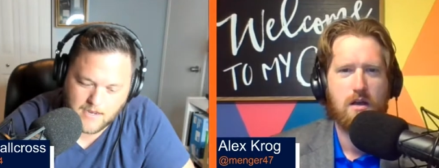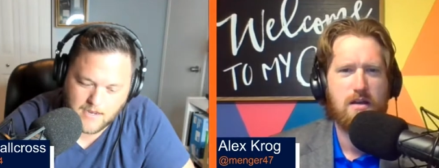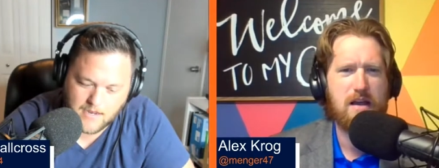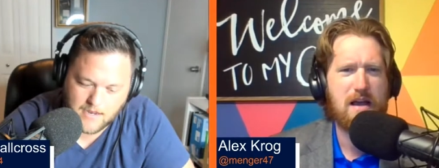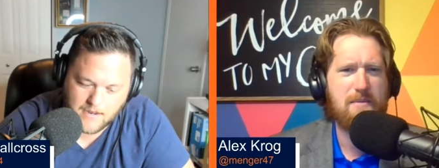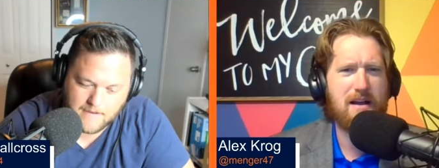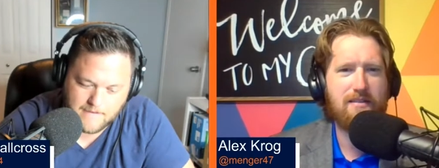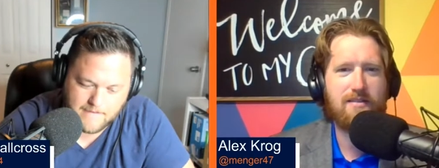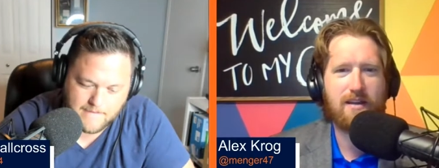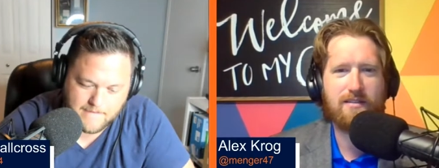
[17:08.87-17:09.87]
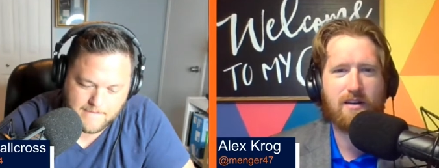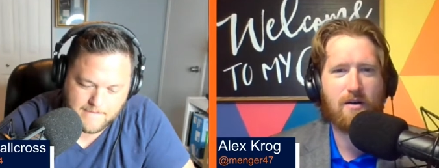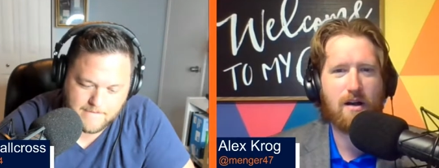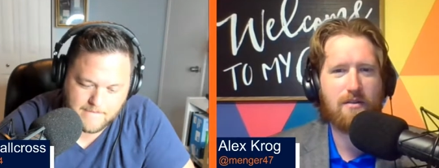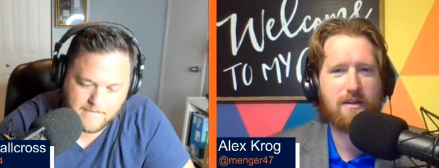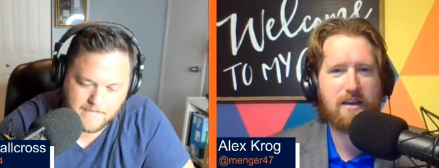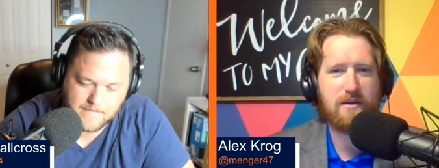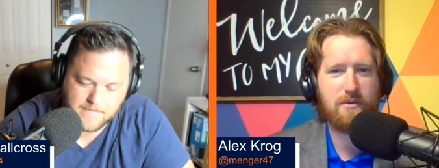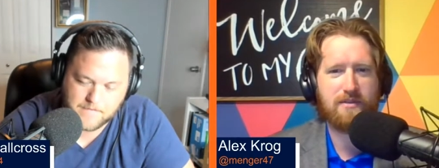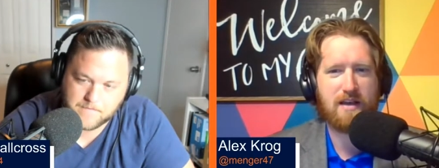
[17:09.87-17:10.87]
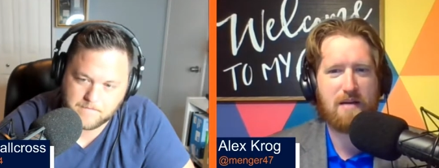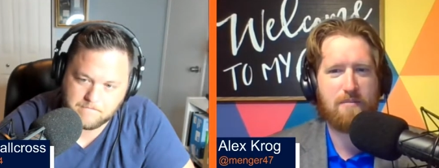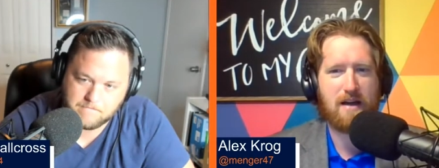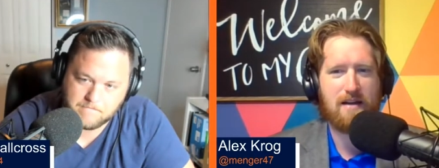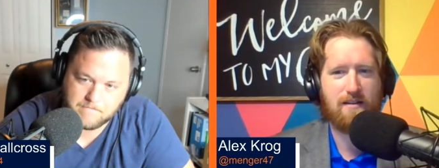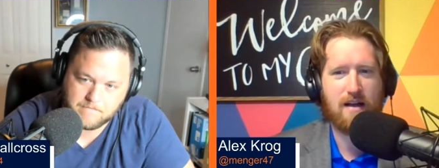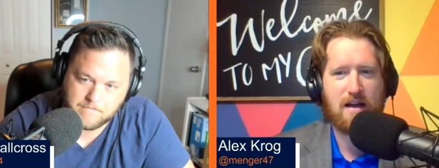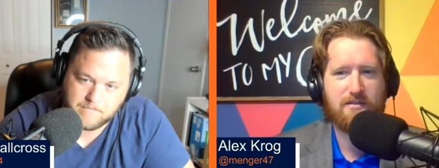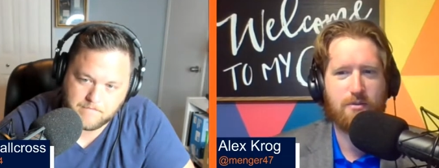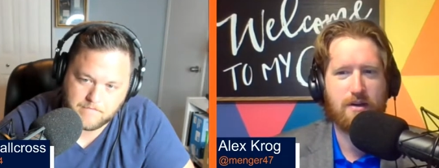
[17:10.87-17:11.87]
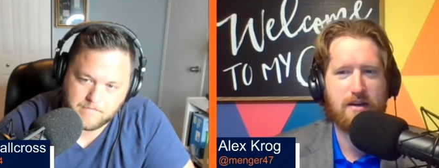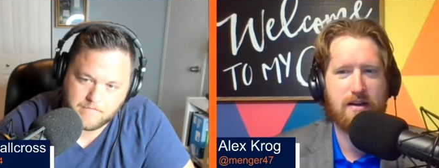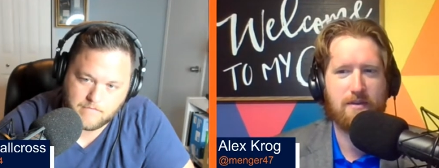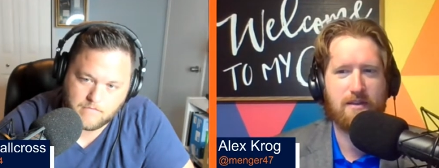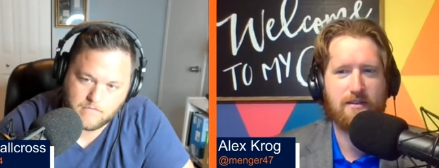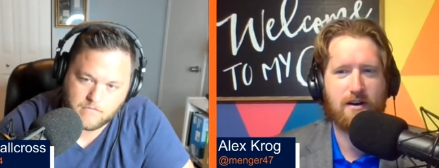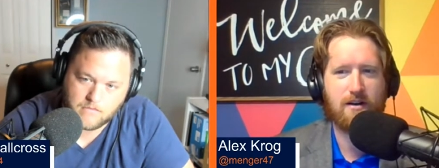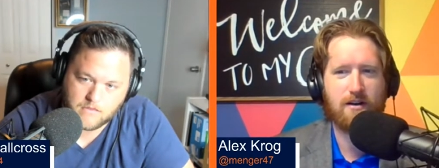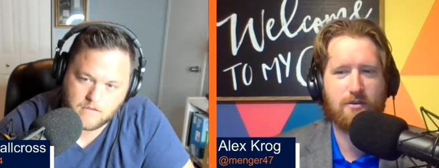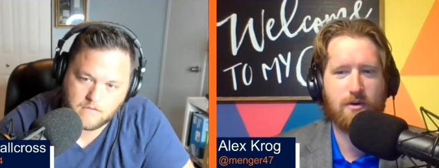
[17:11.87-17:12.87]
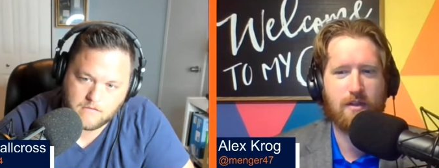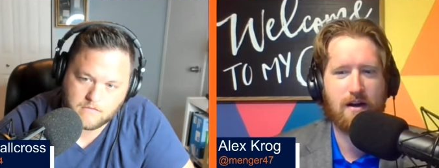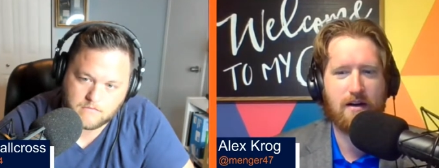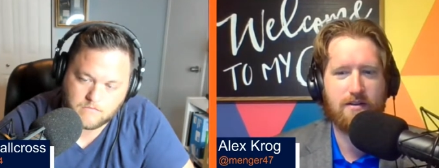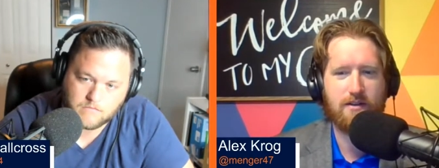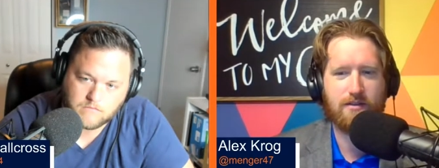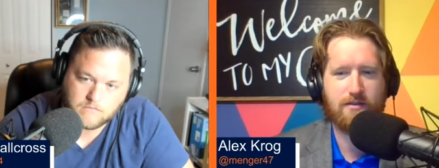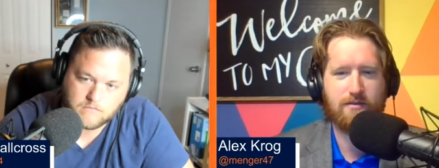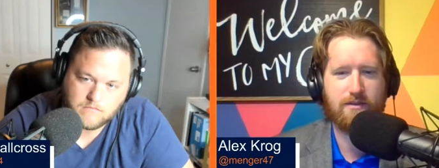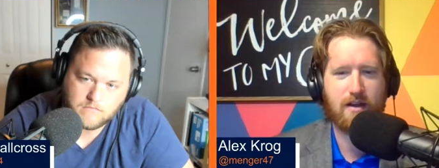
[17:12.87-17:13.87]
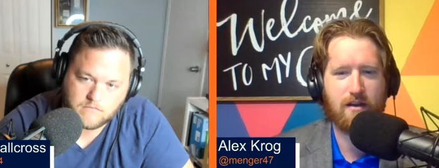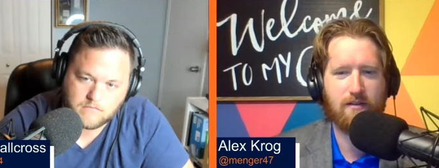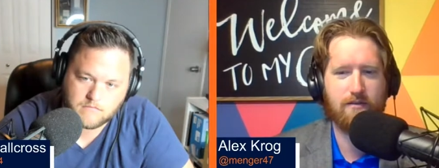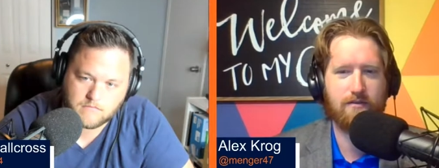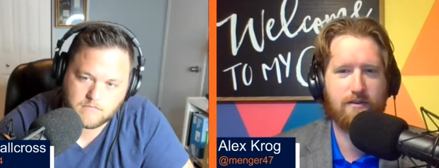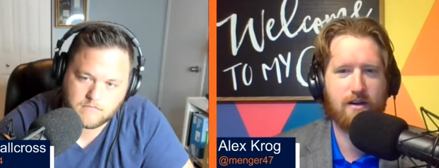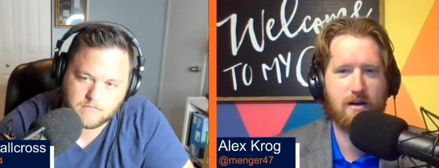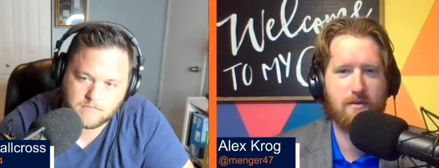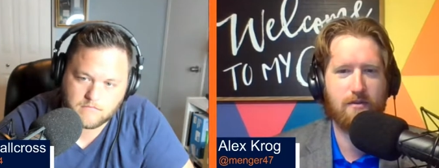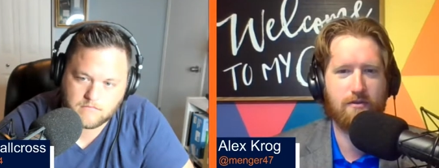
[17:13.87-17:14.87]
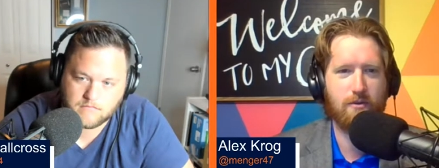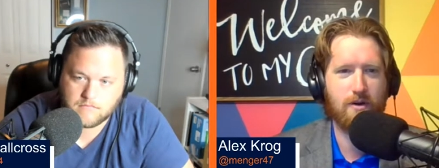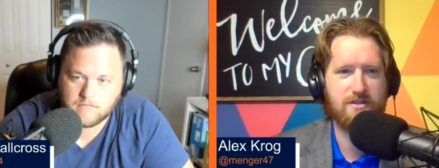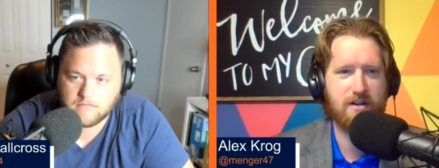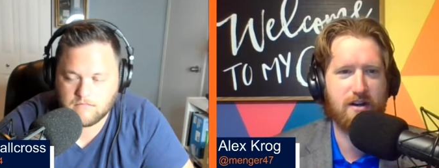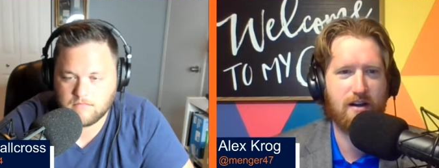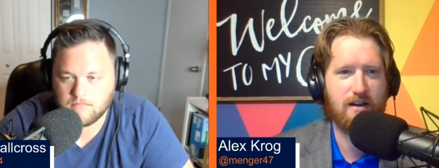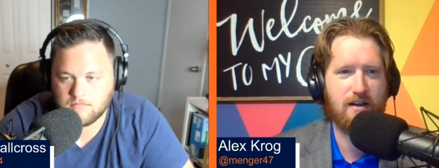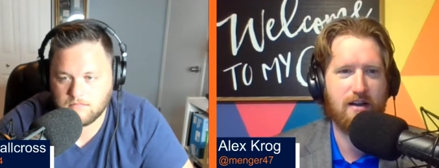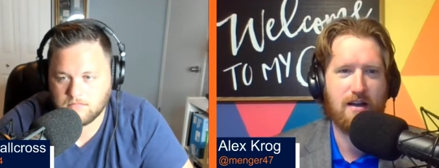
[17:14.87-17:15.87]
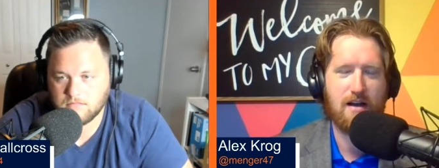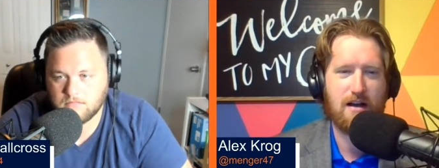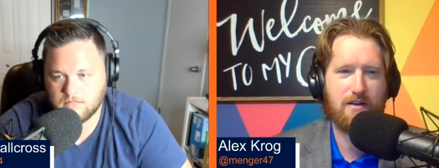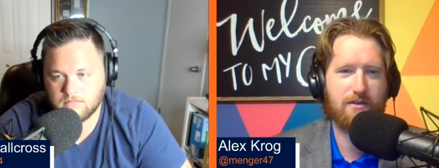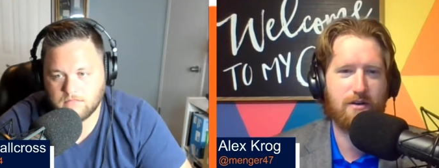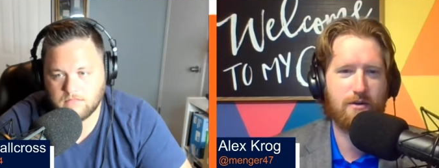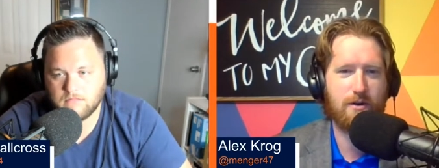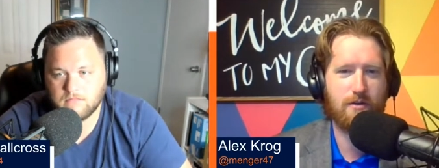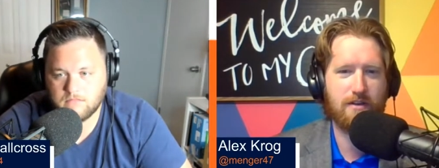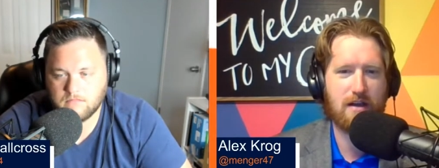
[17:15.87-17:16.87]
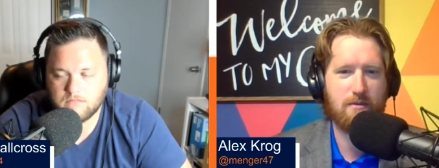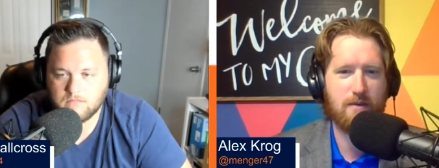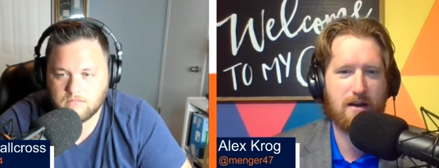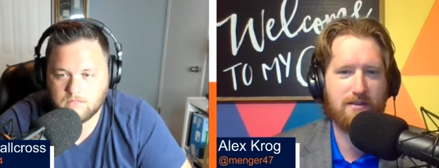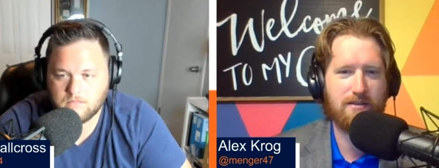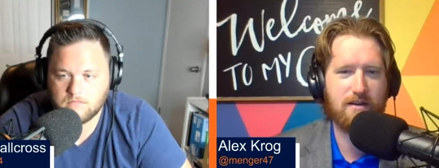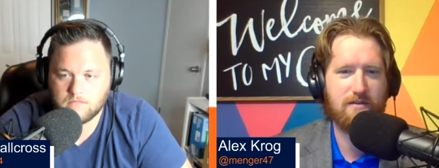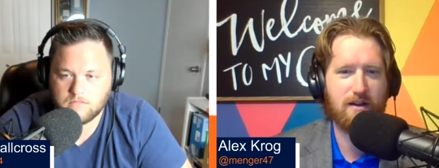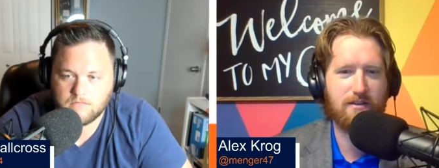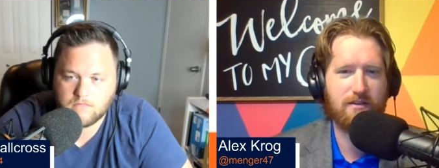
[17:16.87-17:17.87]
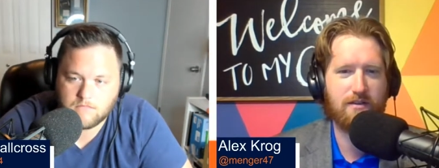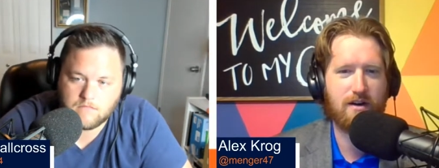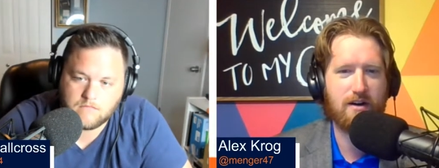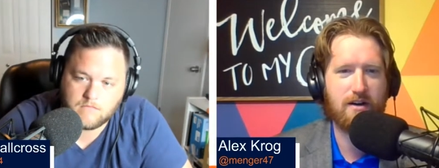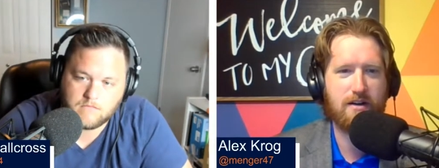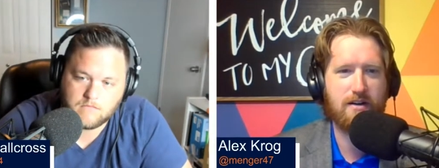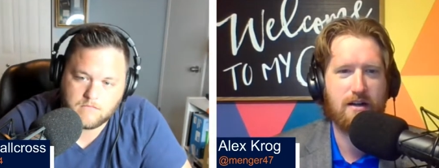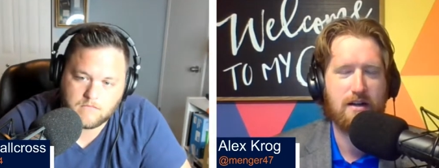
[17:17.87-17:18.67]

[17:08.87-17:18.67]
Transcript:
Speaker 1: Yeah, I mean, I think so. I don't think he was that bad last week. I mean, the targets were there. It just didn't come to fruition. I I also don't know if Tampa Bay's defense is very good,